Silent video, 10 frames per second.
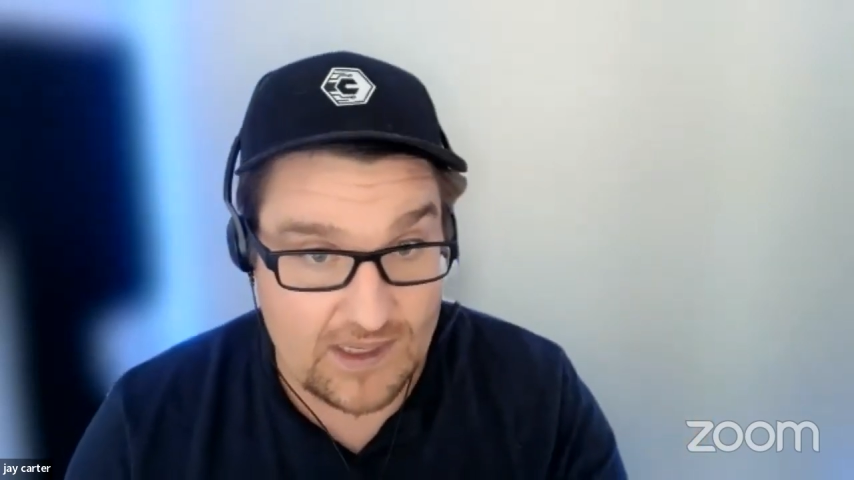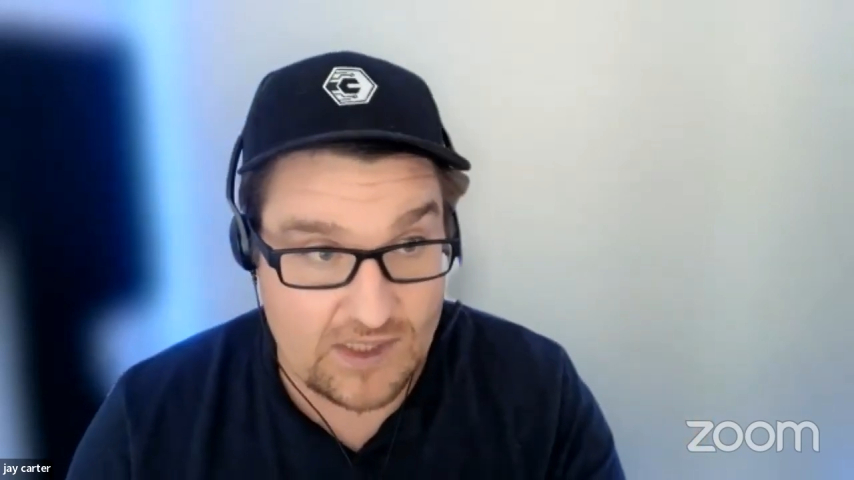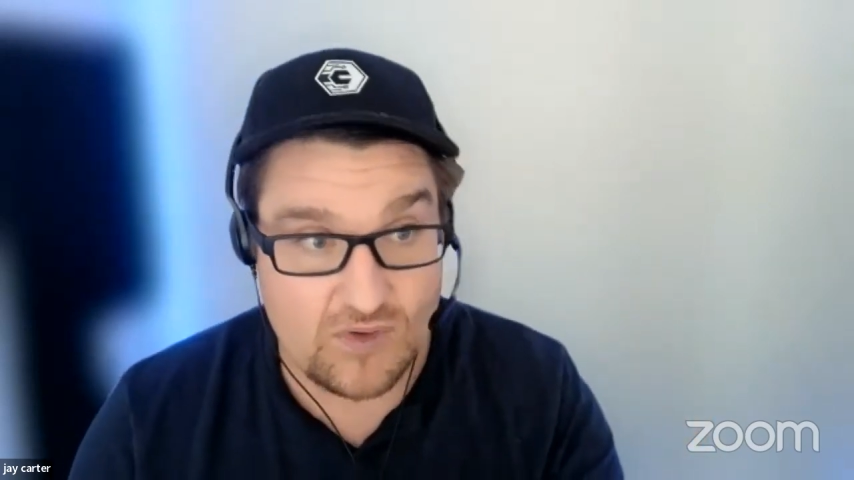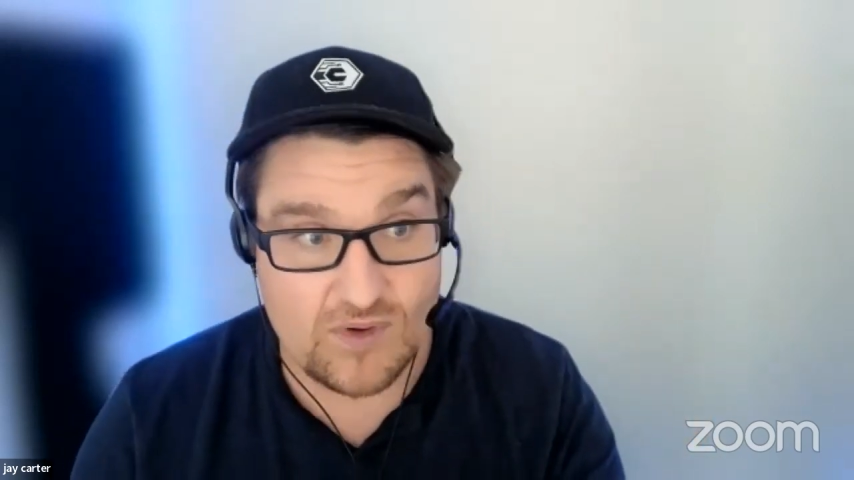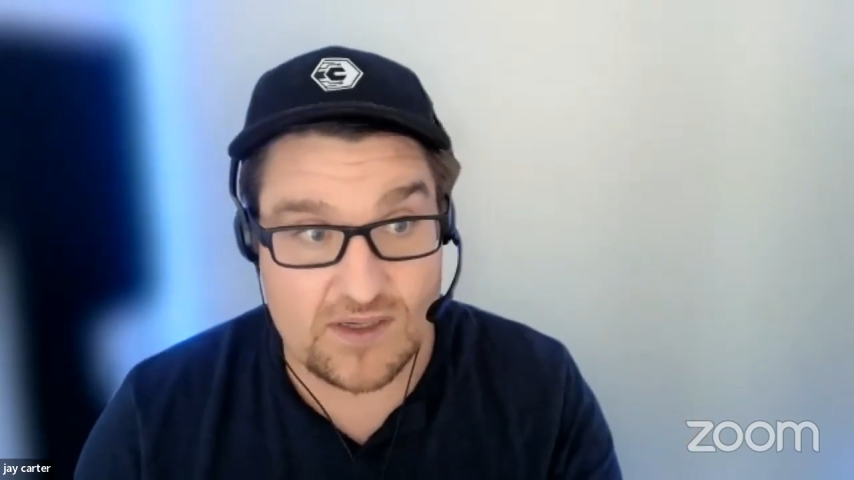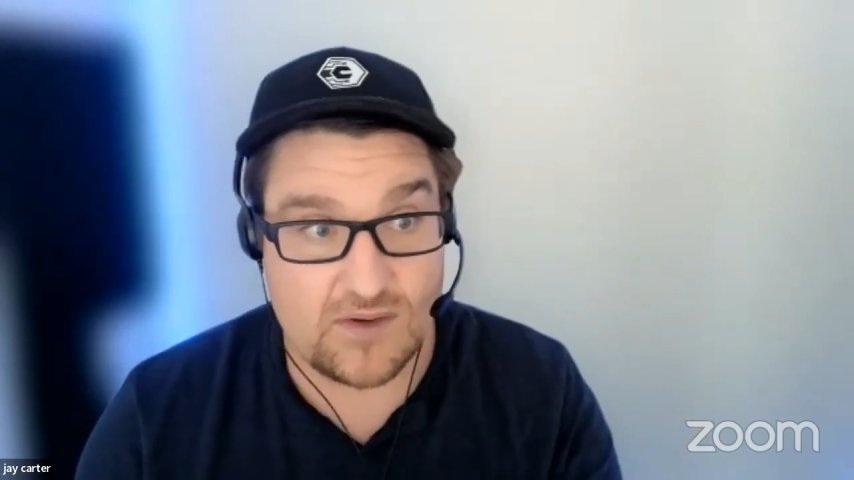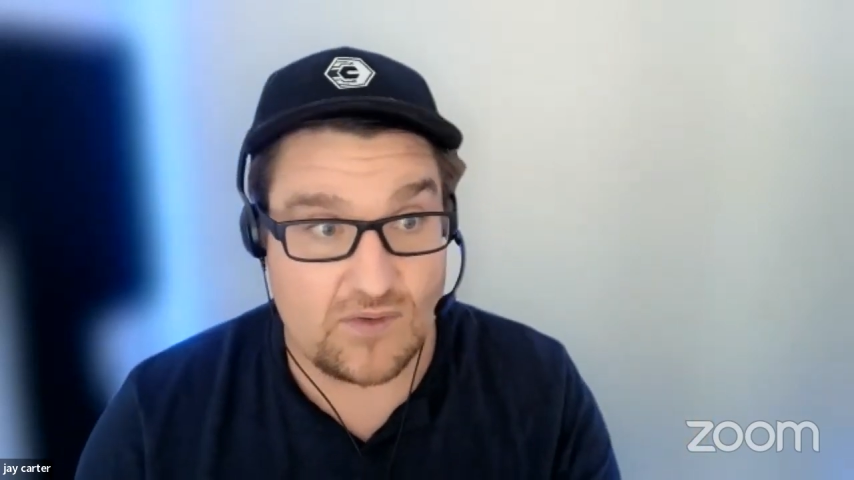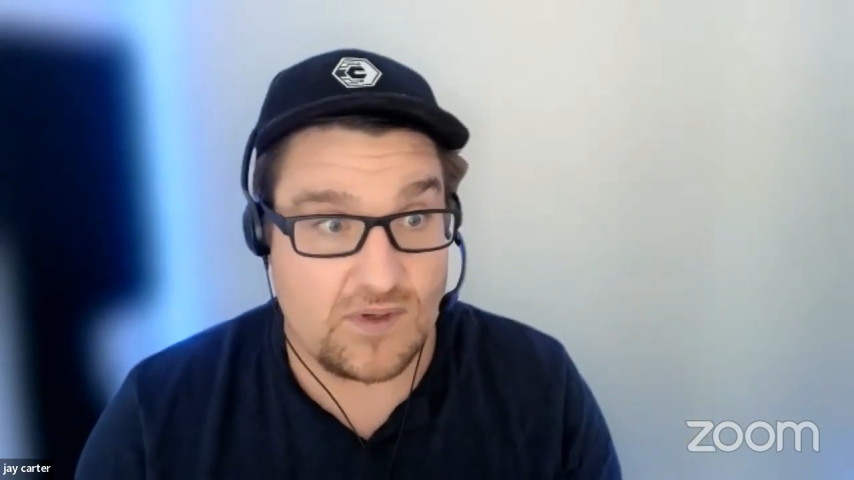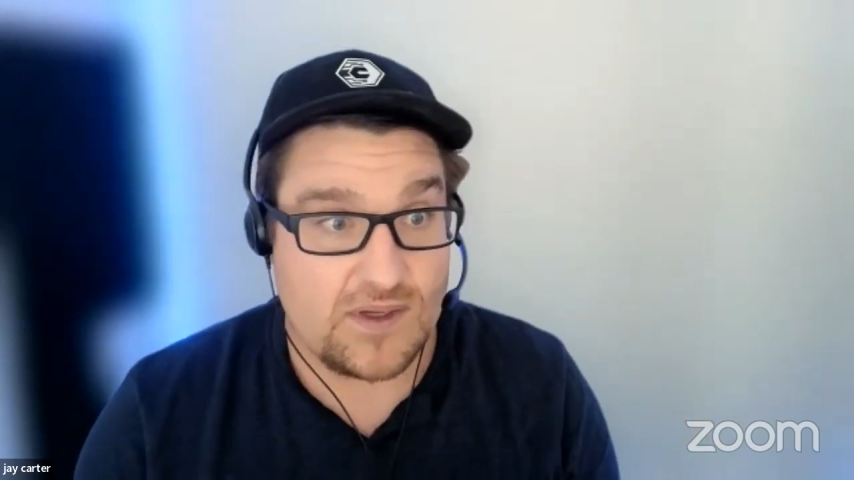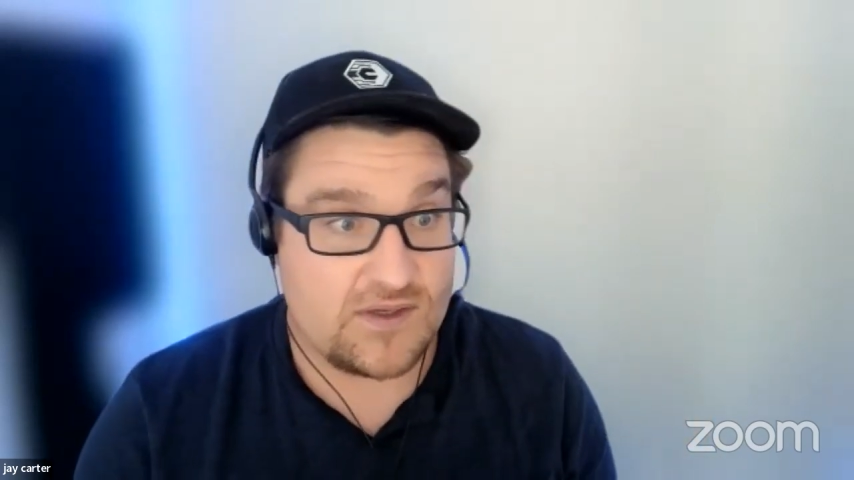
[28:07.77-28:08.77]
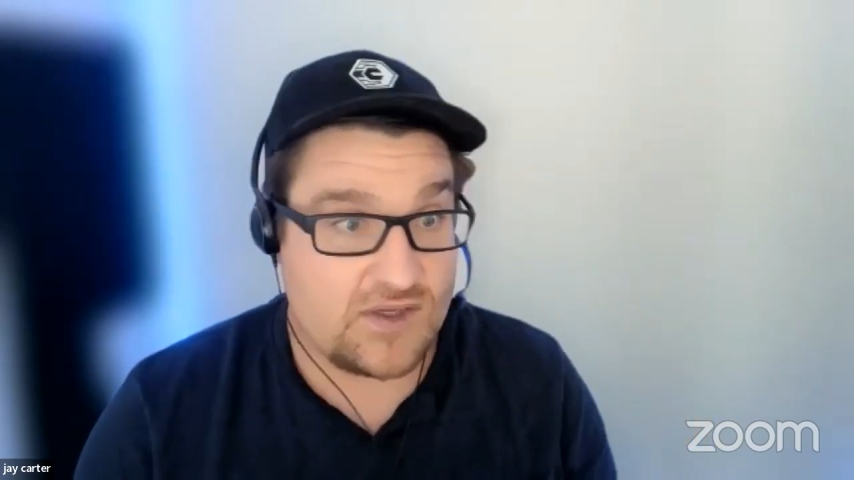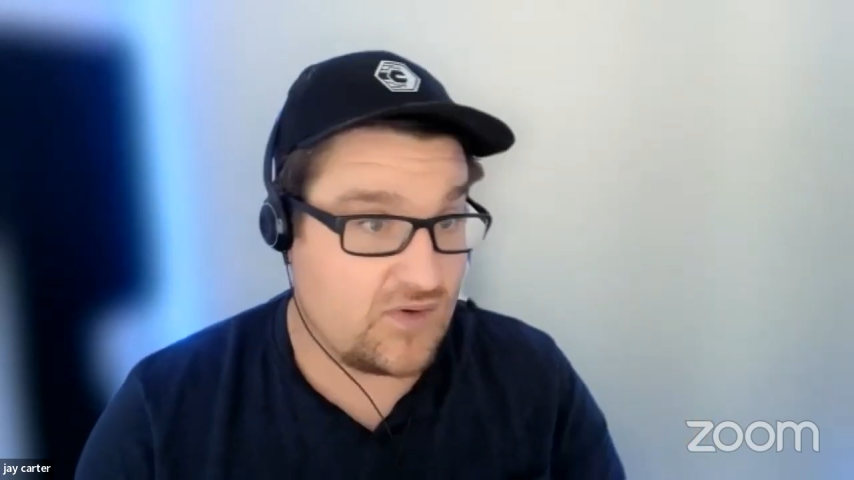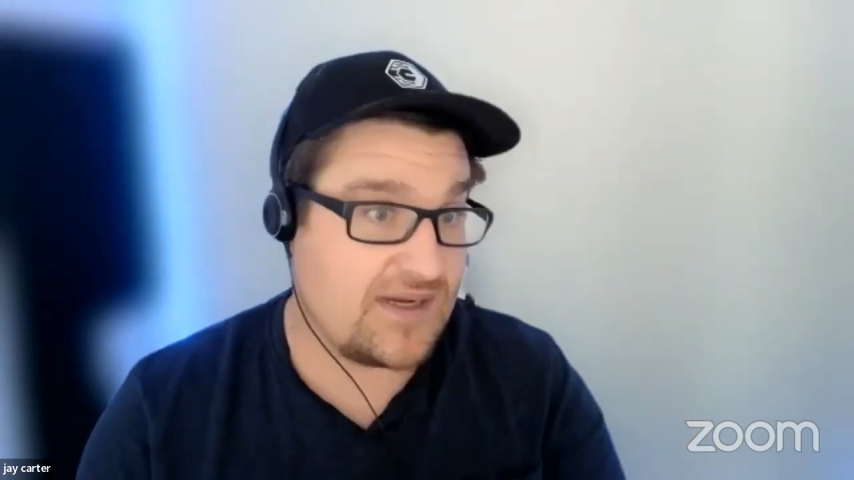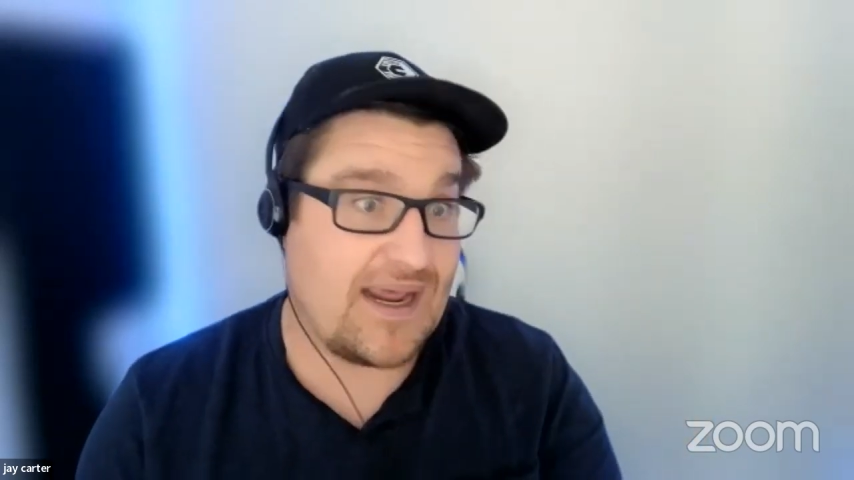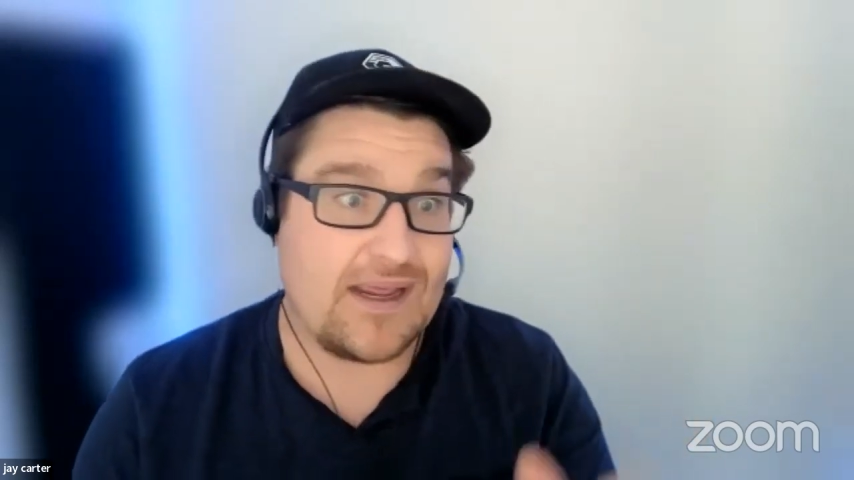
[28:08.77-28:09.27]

you can do today.